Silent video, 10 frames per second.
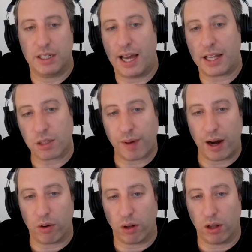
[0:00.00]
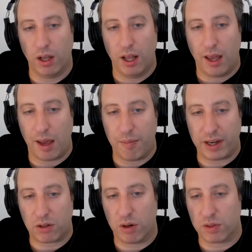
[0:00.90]
a debt spiral. And
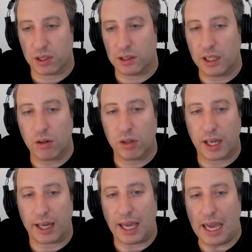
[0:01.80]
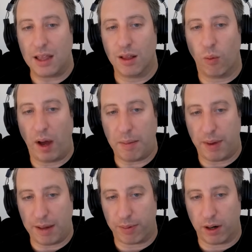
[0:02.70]
Bitcoin was literally, like, in the white
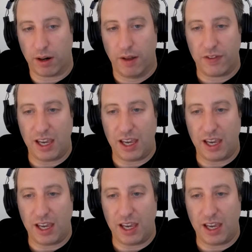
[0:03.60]
paper,